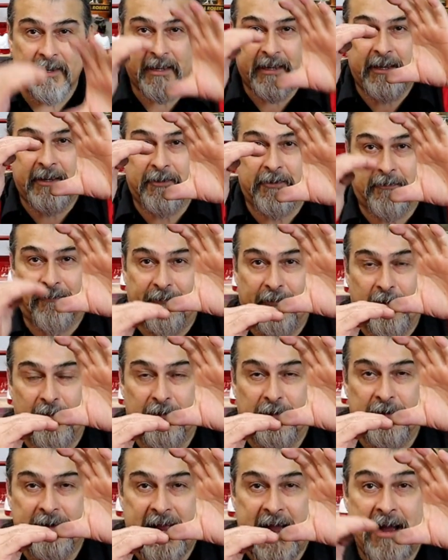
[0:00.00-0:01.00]
either
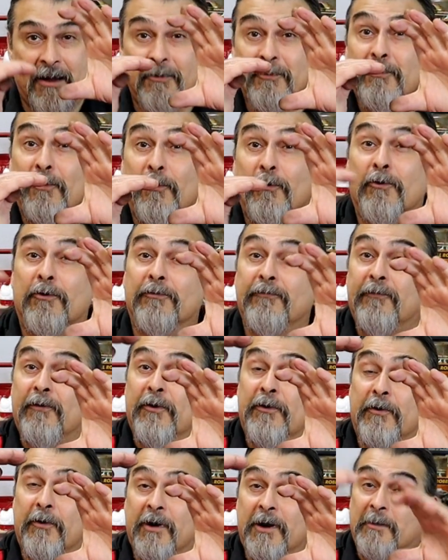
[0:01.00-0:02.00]
further down or
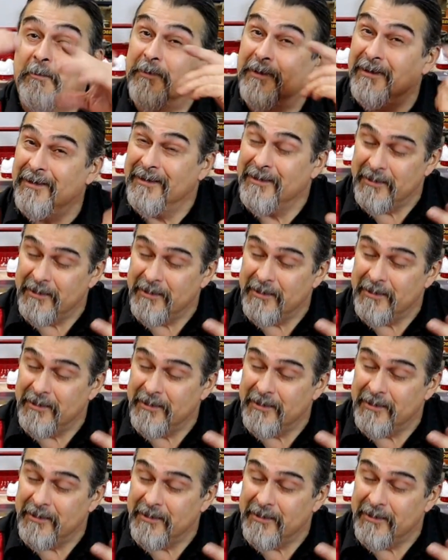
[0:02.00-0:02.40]
further up.